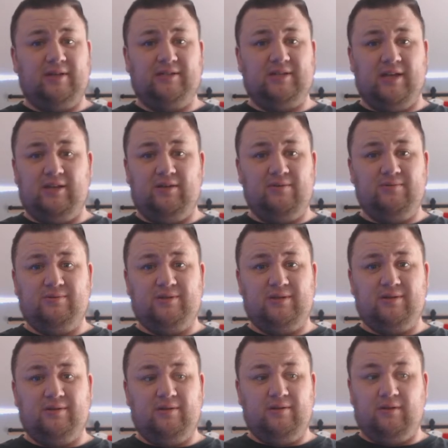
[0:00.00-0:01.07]

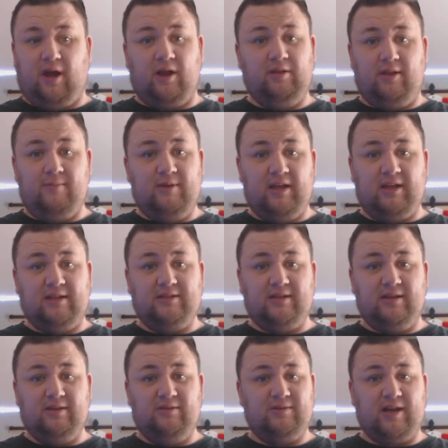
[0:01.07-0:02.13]
continues, unlimited
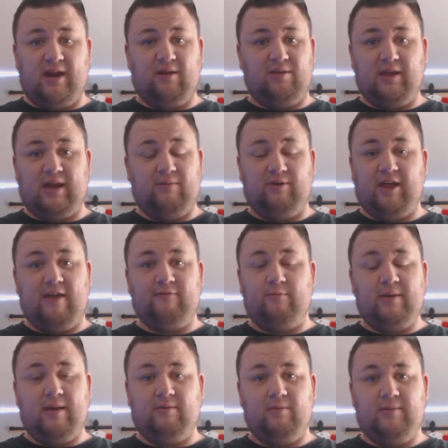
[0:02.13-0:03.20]
continues, I don't think I would ever
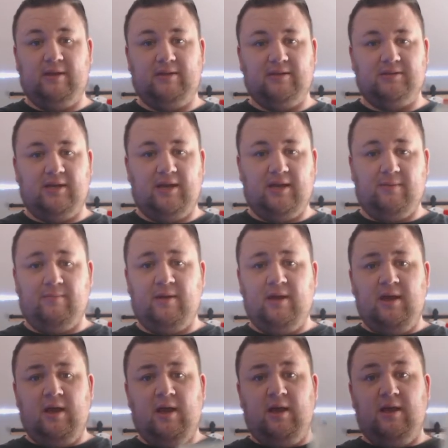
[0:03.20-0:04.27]
be able to beat this game.
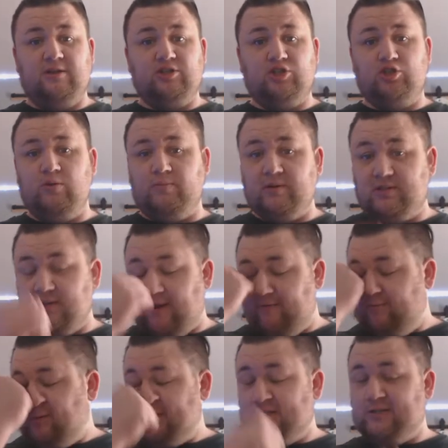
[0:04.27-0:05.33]
Super
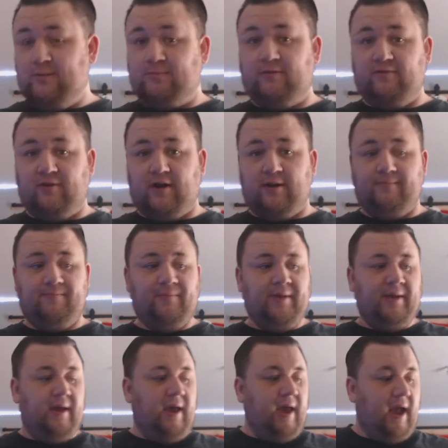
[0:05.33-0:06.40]
tough, but super fun.
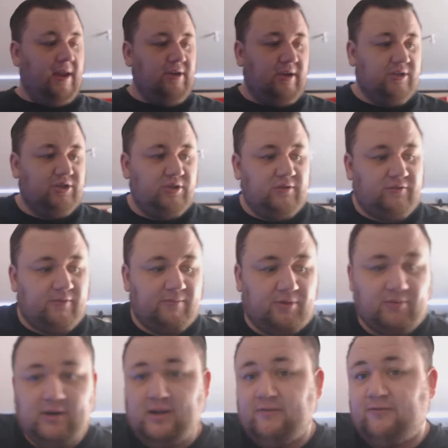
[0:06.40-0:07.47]
And you can choose from
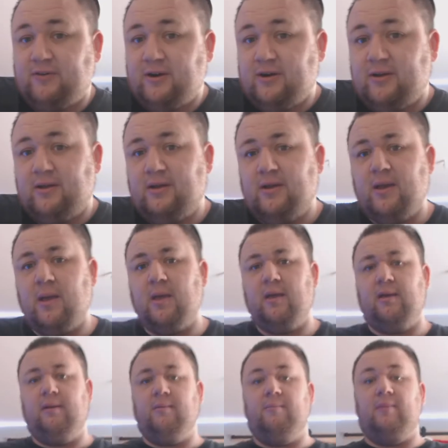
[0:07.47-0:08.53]
3 different
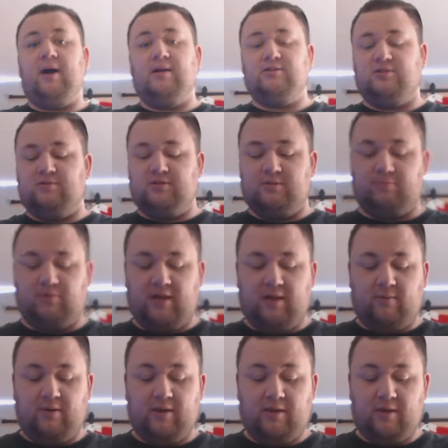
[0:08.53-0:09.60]
monsters to play
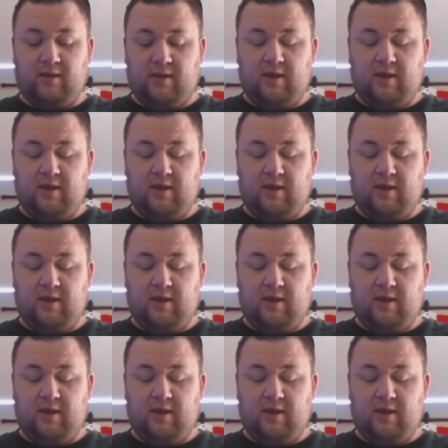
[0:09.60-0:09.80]
with.